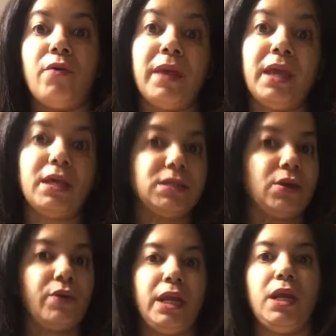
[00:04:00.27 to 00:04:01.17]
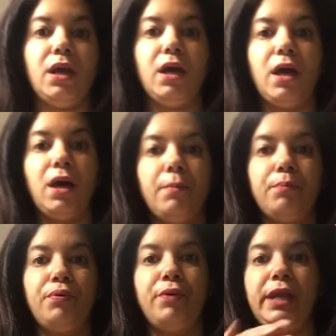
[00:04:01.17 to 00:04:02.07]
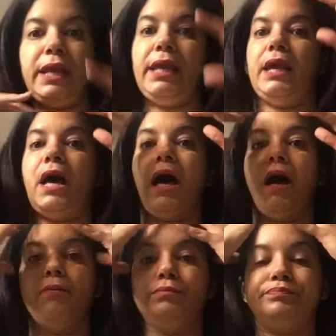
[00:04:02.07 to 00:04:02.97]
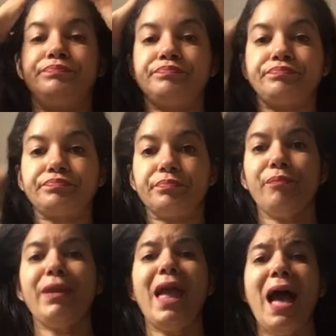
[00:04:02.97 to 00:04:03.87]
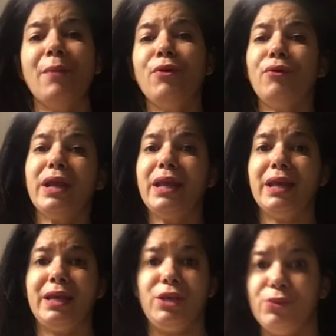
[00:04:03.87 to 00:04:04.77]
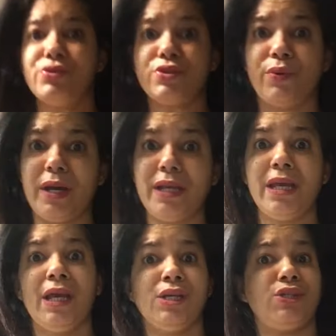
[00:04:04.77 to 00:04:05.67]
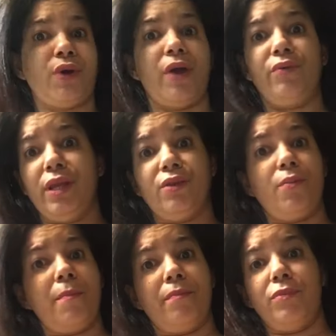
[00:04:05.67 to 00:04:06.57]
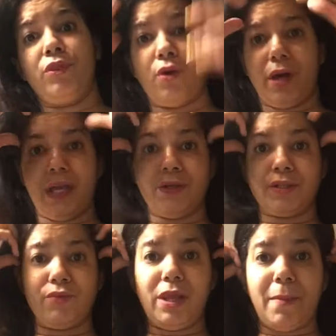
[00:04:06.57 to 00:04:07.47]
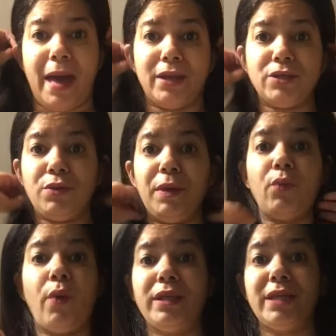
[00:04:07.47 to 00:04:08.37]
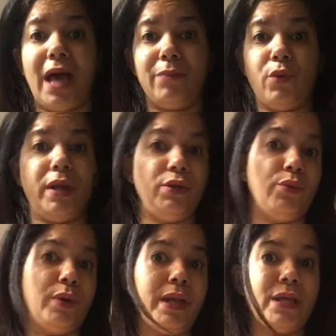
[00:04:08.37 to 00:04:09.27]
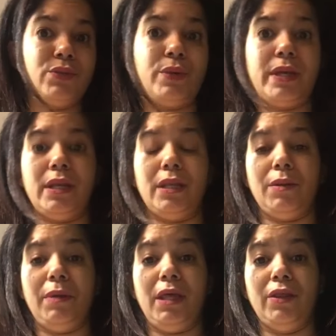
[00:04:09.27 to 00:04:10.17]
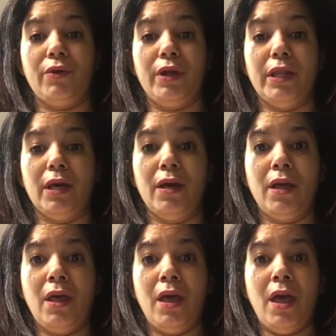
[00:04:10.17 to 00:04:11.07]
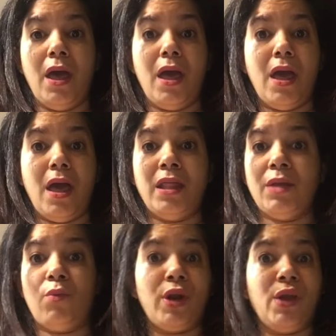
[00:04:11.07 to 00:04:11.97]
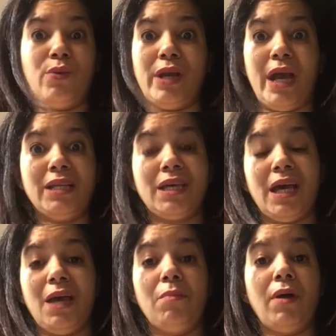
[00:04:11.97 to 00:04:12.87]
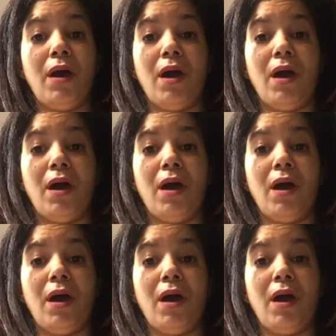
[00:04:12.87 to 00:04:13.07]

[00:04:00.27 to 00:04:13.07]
me, it's already pretty I'm already used to it, so I really don't it doesn't really matter to me what time do I do it. I do it either in the morning or nighttime,